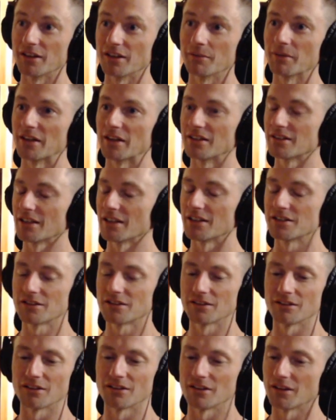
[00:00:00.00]
Breathing
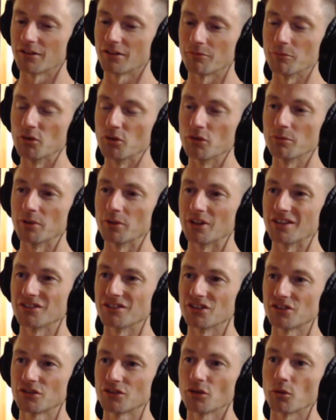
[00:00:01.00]
meditation. I love movement
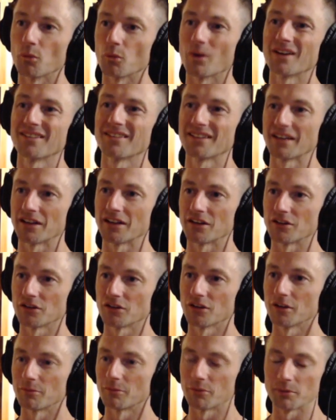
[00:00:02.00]
and just doing one thing at a
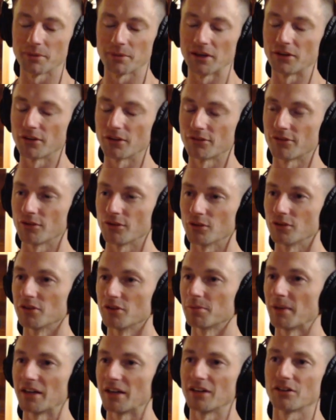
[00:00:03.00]
time, preparing
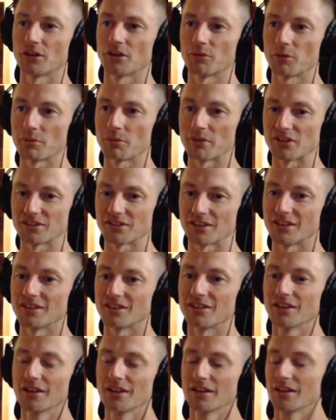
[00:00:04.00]
food, spending time with my
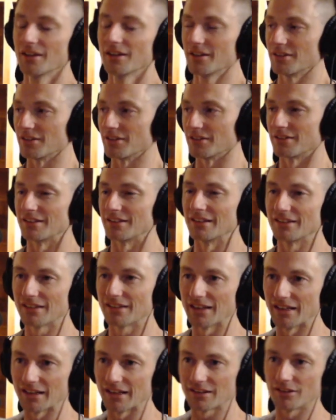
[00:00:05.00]
son and just
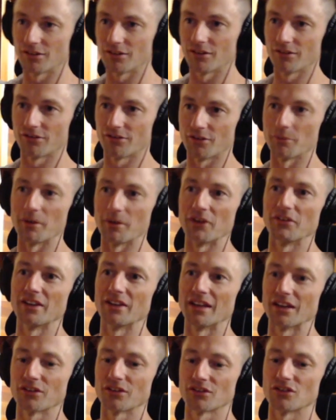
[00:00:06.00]
disconnecting from
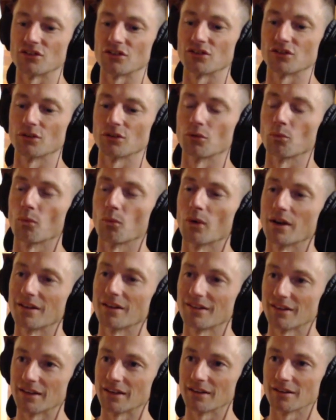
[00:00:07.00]
everything else and just doing
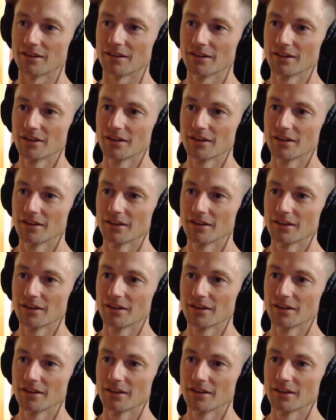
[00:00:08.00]
one thing.